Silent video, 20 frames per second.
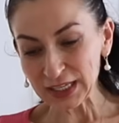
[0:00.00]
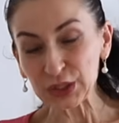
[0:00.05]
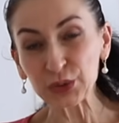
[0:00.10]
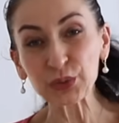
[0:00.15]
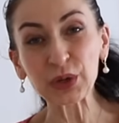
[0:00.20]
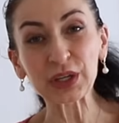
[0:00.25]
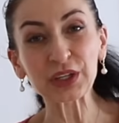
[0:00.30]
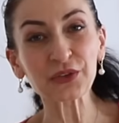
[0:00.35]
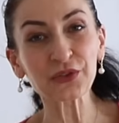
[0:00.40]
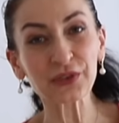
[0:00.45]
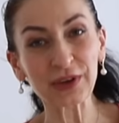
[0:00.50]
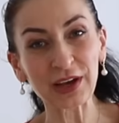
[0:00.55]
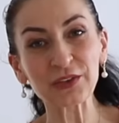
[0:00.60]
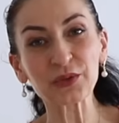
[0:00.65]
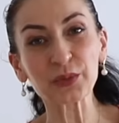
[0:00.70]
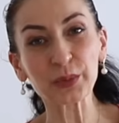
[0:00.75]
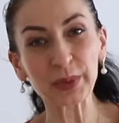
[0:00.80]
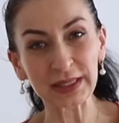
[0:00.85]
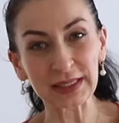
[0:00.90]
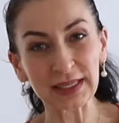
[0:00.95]
25
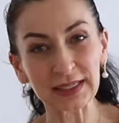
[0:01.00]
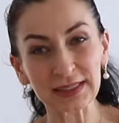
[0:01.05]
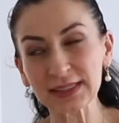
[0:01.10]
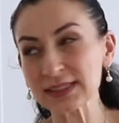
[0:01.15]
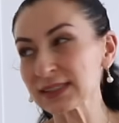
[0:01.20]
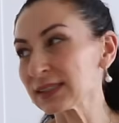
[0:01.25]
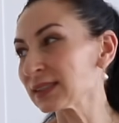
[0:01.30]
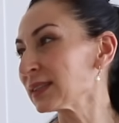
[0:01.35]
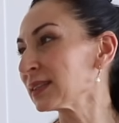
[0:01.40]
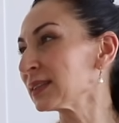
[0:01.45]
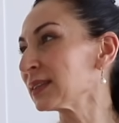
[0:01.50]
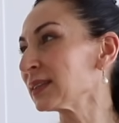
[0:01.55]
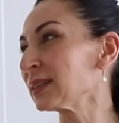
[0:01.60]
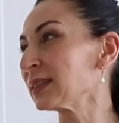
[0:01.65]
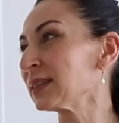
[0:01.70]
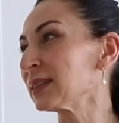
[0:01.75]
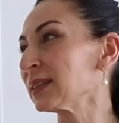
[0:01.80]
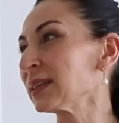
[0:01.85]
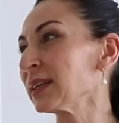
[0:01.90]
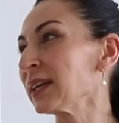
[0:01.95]
minutes,
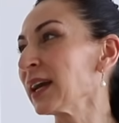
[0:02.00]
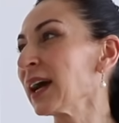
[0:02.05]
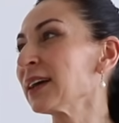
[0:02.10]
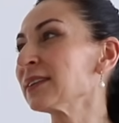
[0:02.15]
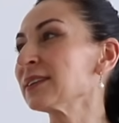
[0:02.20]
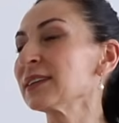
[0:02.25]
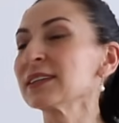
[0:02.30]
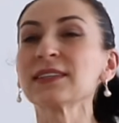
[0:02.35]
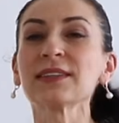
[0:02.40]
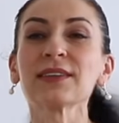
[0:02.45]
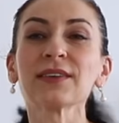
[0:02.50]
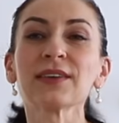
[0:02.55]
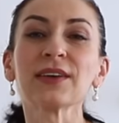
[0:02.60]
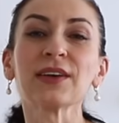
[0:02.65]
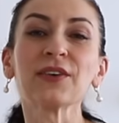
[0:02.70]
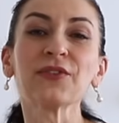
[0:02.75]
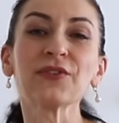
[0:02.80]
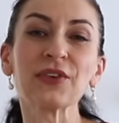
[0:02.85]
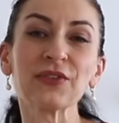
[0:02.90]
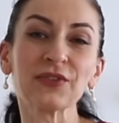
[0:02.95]

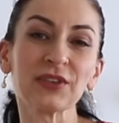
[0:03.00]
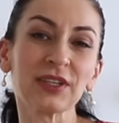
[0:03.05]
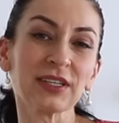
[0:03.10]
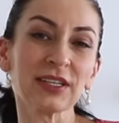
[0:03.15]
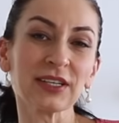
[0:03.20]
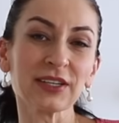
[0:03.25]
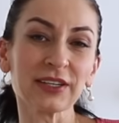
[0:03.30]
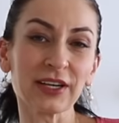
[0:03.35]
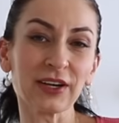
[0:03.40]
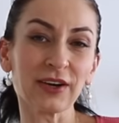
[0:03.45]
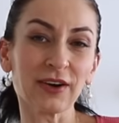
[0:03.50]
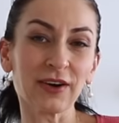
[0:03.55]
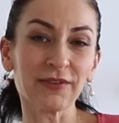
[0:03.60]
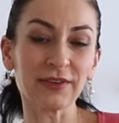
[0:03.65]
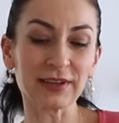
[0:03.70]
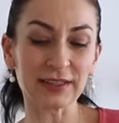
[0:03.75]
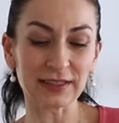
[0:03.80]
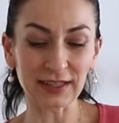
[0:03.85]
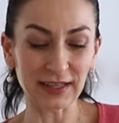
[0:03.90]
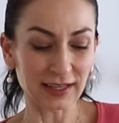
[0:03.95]
350-degree
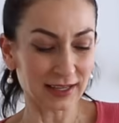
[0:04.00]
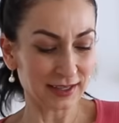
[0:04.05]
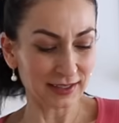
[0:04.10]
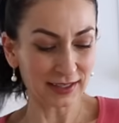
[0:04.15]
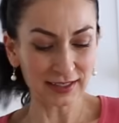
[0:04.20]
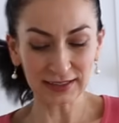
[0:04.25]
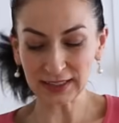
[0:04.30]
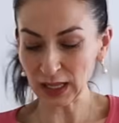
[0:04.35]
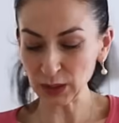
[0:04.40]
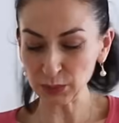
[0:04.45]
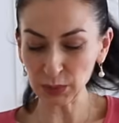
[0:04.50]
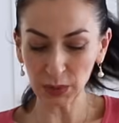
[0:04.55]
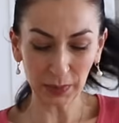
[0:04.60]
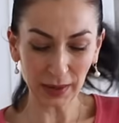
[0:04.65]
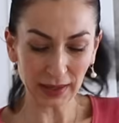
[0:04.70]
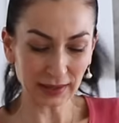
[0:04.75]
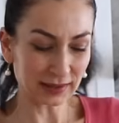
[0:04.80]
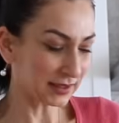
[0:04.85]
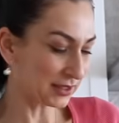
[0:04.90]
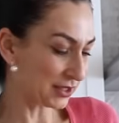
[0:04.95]
oven, and I'll be
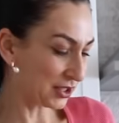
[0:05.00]
back